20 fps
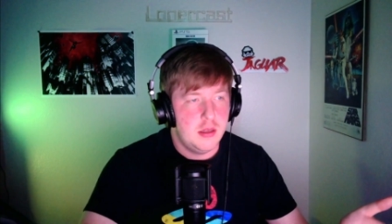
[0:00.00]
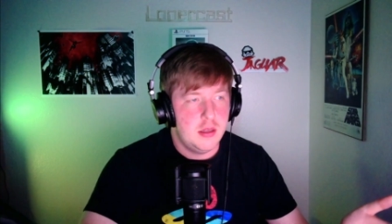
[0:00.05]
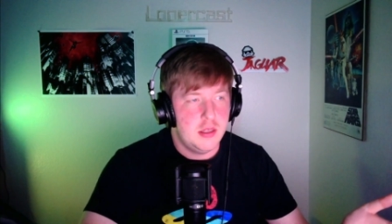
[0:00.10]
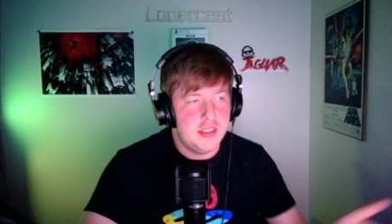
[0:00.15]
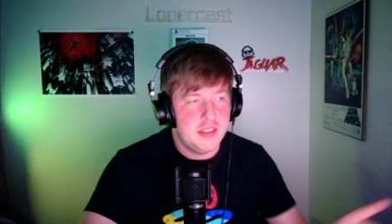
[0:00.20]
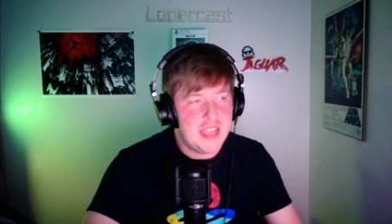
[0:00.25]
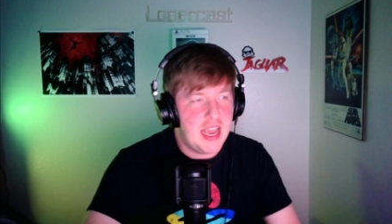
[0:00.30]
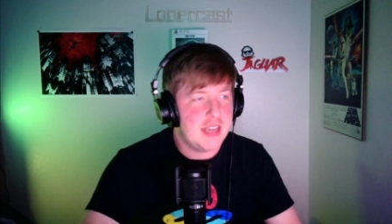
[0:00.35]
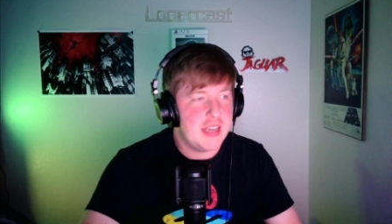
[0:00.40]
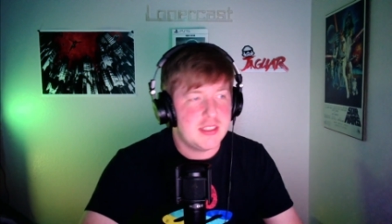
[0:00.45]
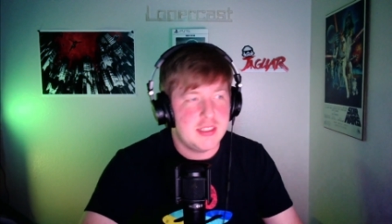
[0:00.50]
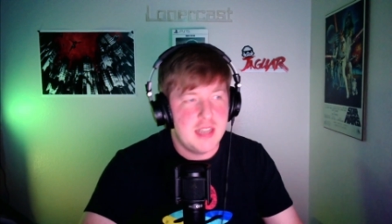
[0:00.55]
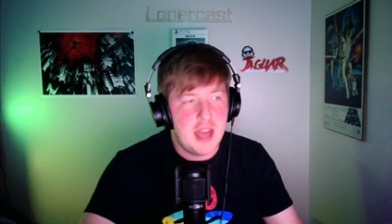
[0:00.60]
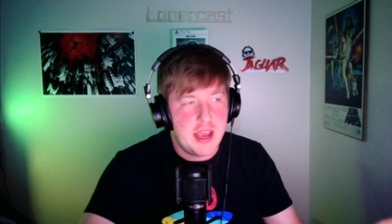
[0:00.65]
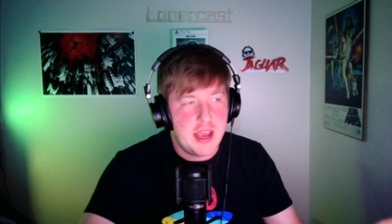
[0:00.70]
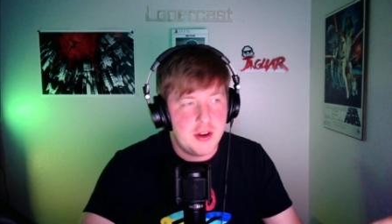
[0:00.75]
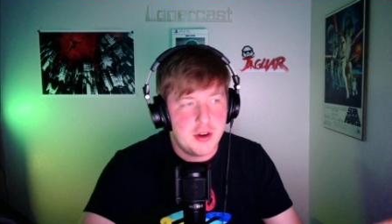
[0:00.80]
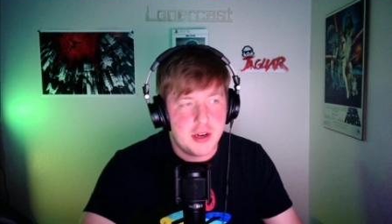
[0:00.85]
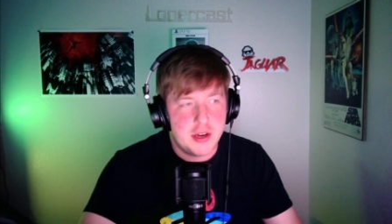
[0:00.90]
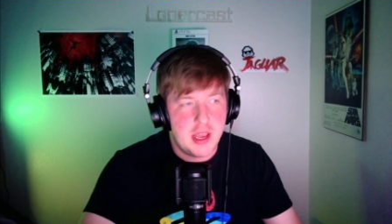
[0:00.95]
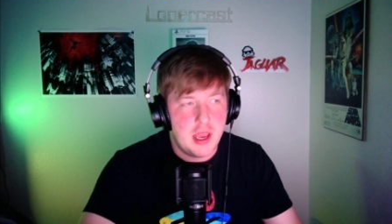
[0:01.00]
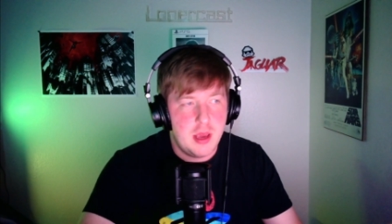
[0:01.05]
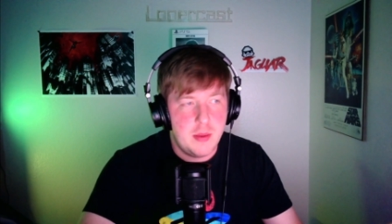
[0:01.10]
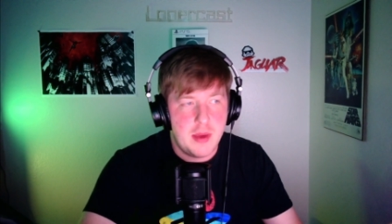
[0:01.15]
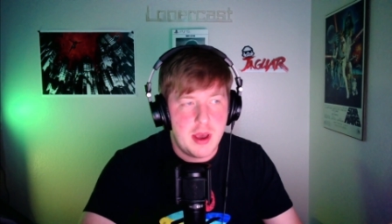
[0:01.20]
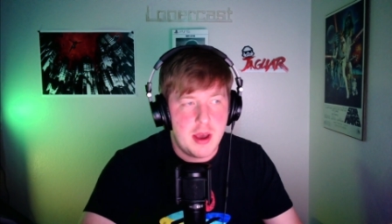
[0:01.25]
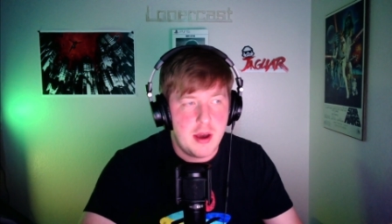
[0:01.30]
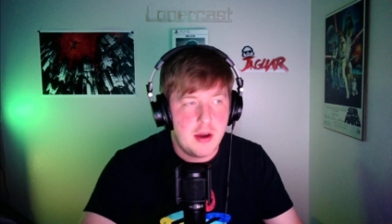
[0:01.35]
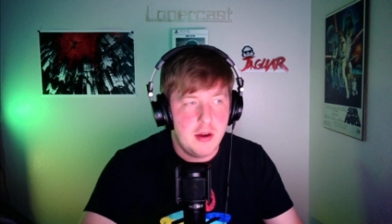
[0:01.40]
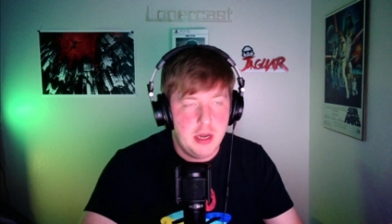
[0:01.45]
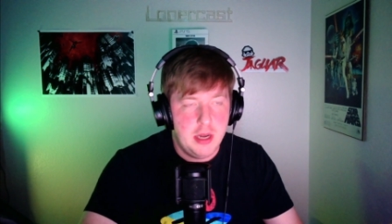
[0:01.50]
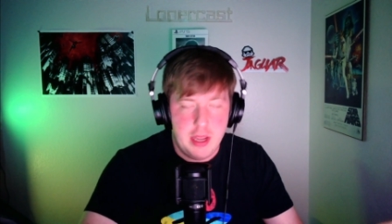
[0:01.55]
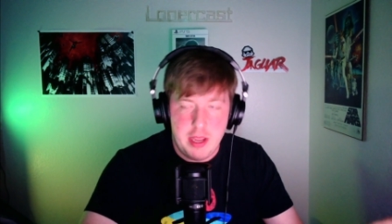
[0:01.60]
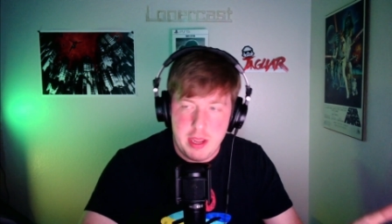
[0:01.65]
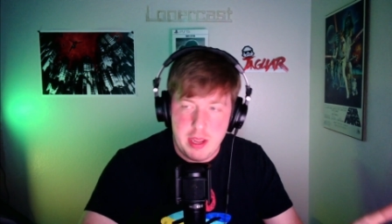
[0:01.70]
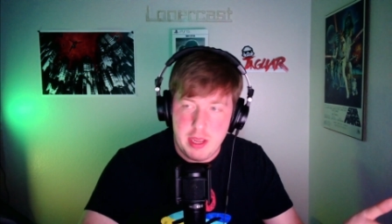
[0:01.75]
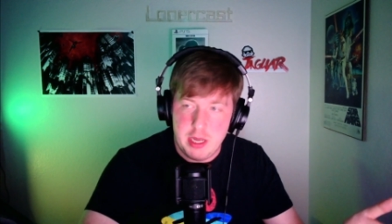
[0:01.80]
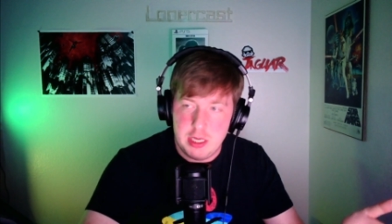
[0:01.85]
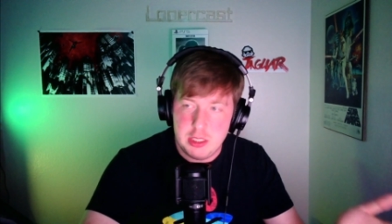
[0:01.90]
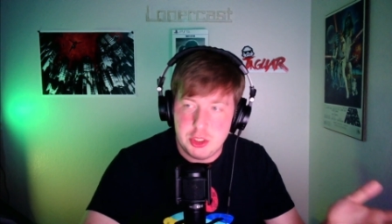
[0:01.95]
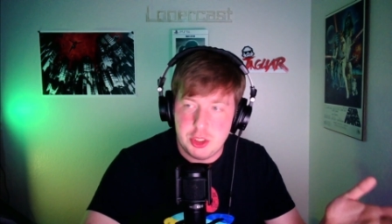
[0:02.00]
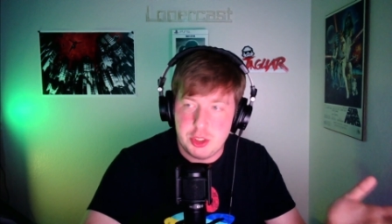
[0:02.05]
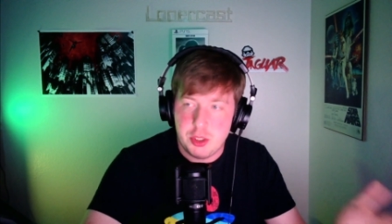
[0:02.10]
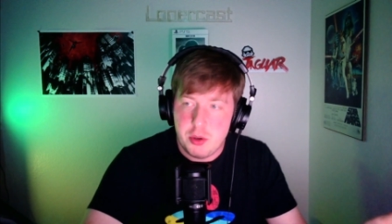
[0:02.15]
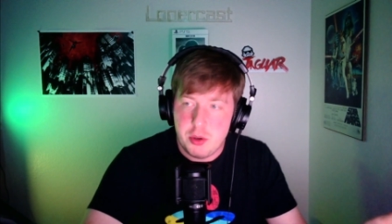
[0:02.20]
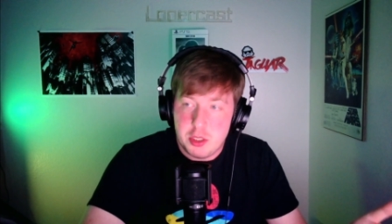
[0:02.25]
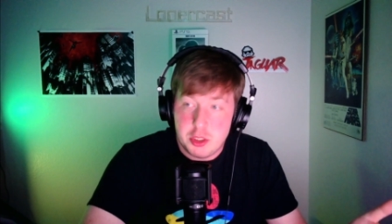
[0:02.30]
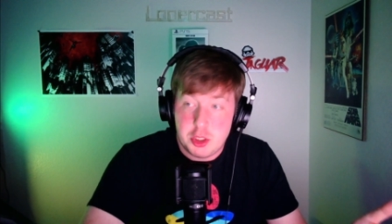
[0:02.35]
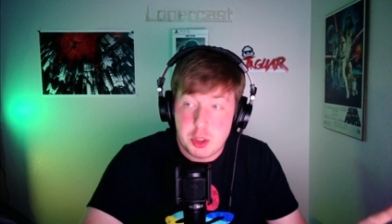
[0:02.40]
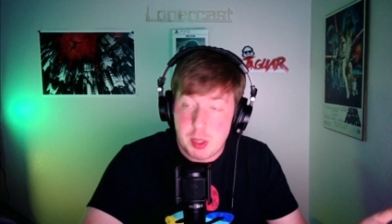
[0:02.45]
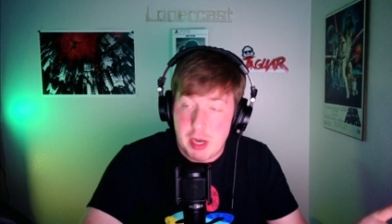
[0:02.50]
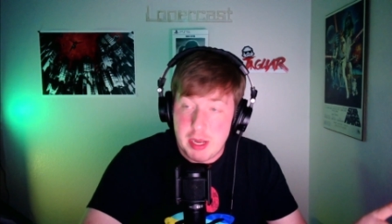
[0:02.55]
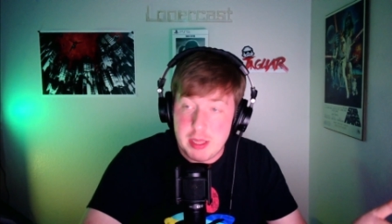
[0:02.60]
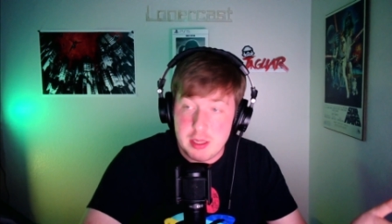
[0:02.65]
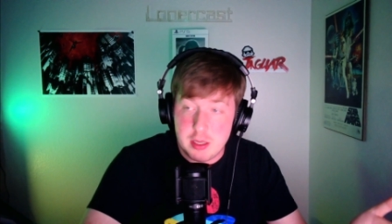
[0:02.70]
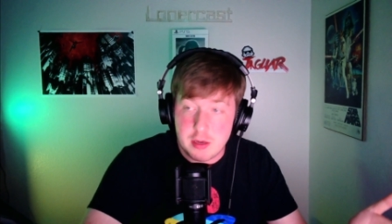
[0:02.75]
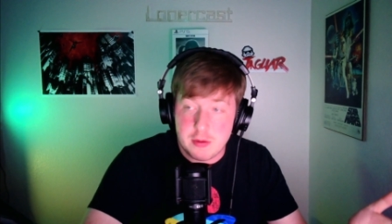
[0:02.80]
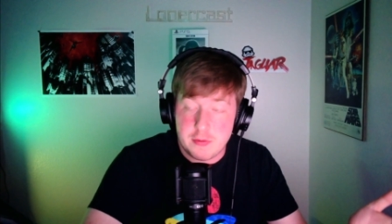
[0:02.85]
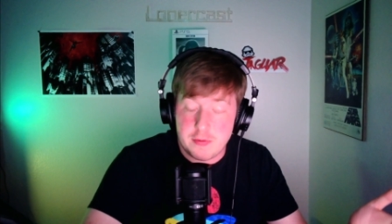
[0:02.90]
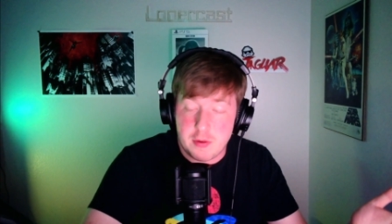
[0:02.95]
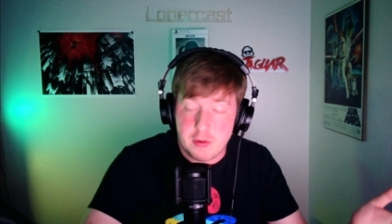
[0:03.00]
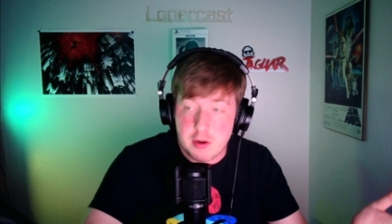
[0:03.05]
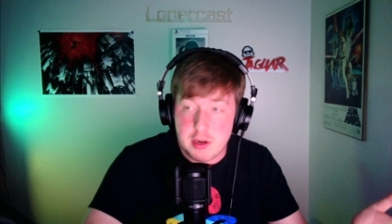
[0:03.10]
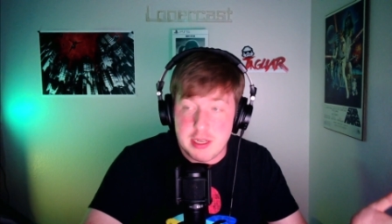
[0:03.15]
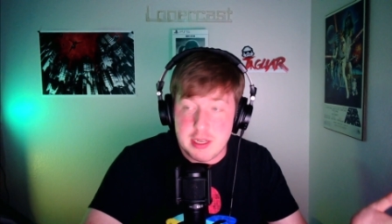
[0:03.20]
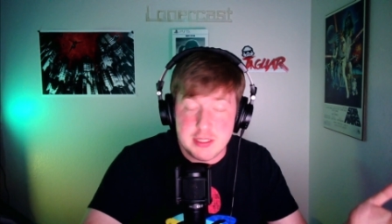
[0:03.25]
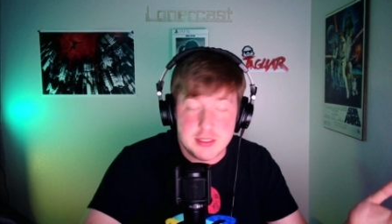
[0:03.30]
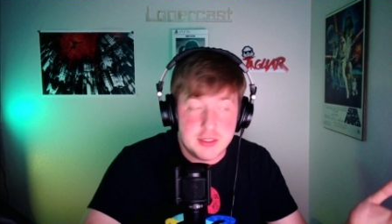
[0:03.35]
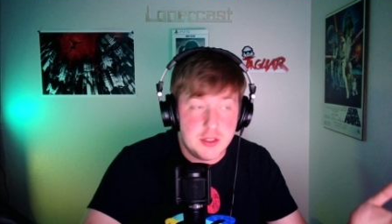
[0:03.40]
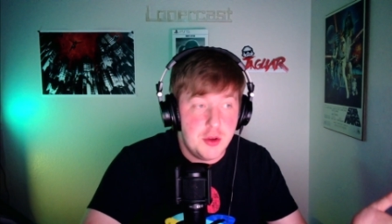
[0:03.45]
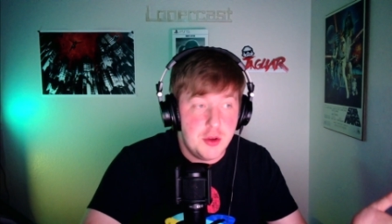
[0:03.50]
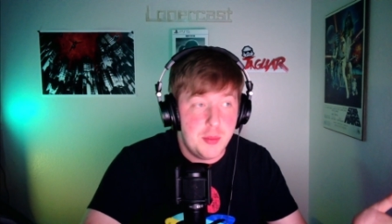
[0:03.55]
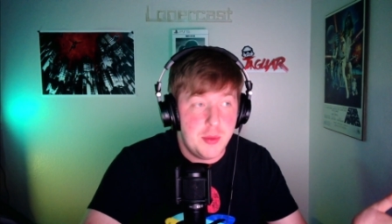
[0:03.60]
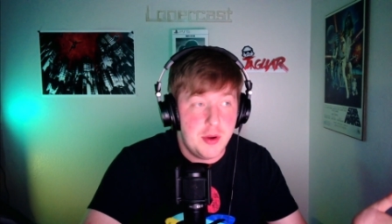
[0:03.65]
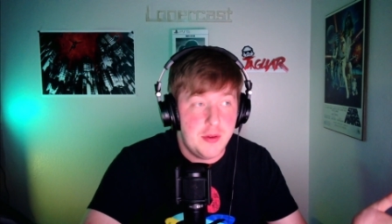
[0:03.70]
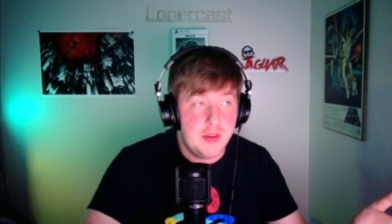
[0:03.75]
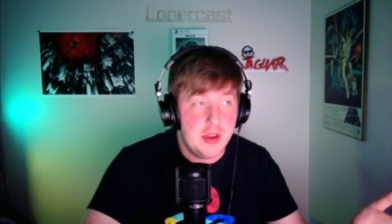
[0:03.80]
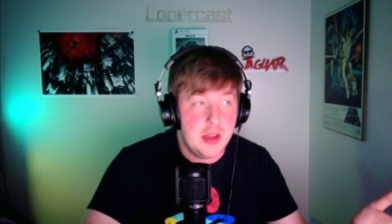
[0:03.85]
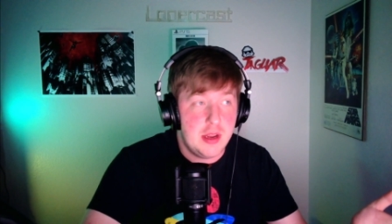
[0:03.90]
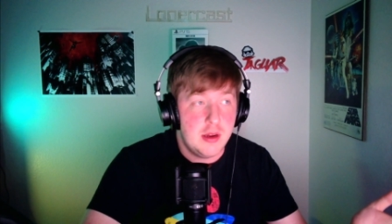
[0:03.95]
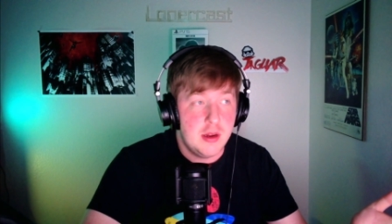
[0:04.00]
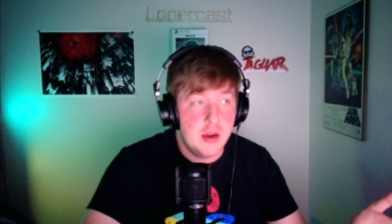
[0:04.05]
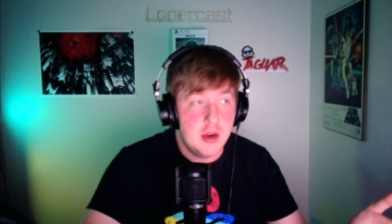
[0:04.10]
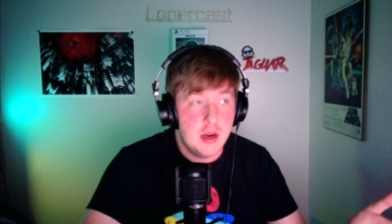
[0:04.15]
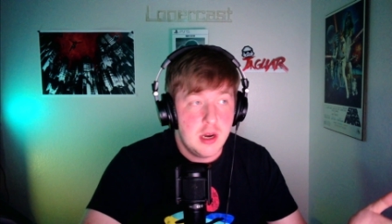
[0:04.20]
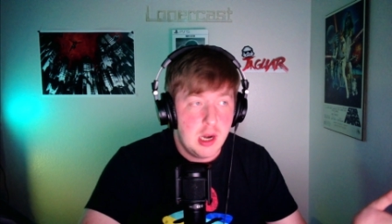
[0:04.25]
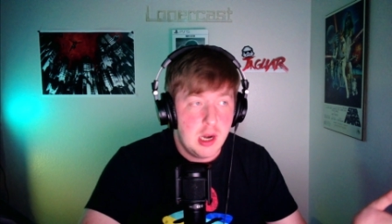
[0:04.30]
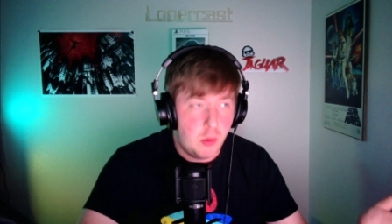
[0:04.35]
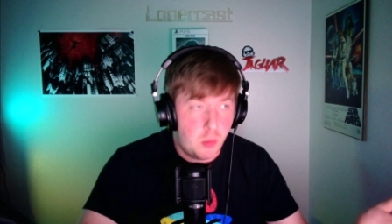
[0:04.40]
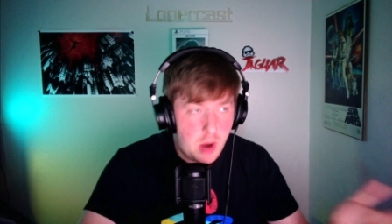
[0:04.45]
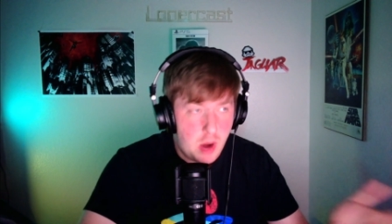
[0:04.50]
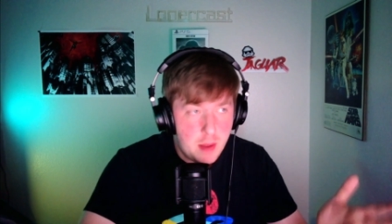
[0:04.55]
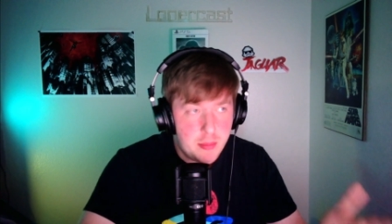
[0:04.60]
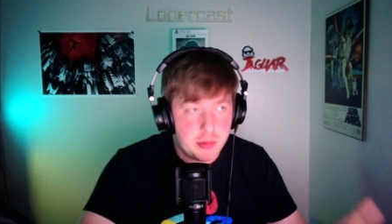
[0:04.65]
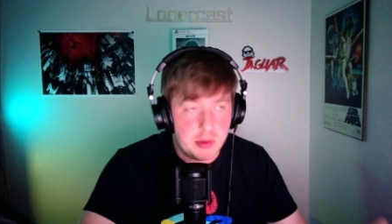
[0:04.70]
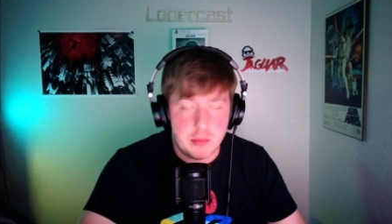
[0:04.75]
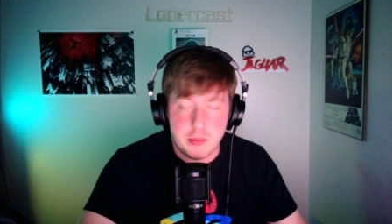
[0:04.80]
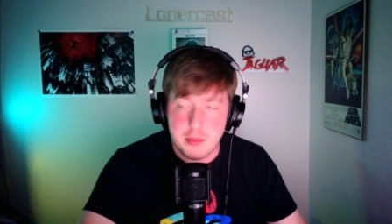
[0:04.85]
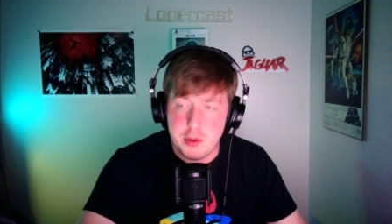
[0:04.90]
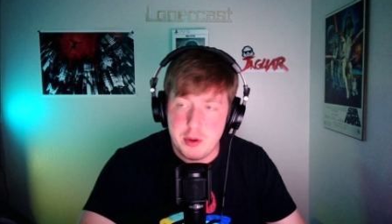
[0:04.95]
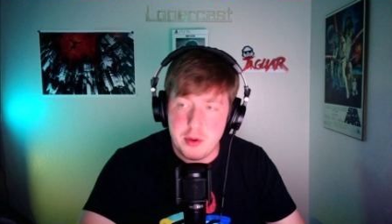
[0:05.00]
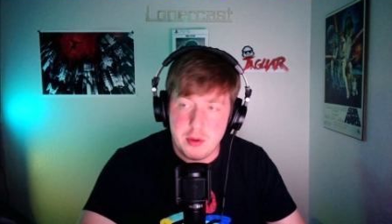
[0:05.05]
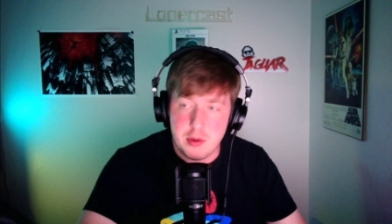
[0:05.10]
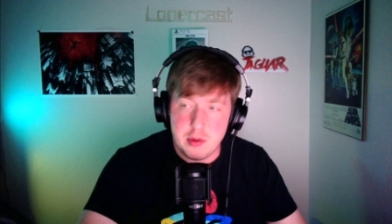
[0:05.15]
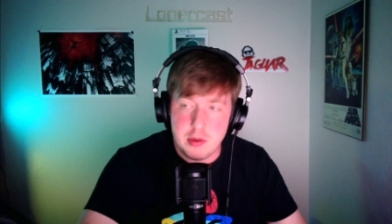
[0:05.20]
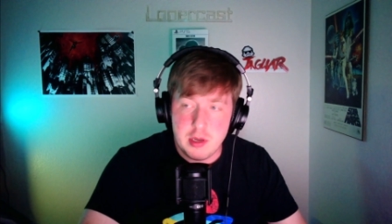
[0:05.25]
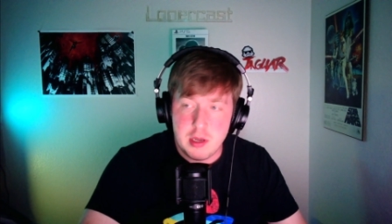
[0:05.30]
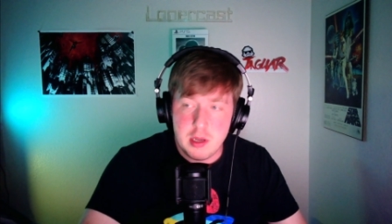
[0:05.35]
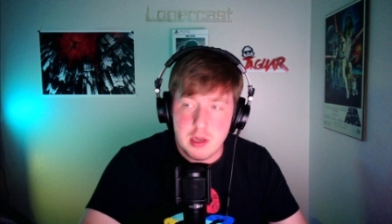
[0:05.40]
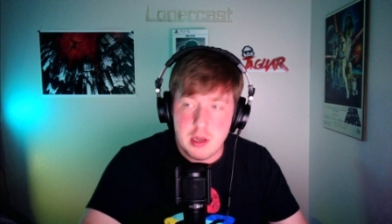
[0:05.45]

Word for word: Zack Snyder came out and showed a trailer for his new movie Rebel Moon,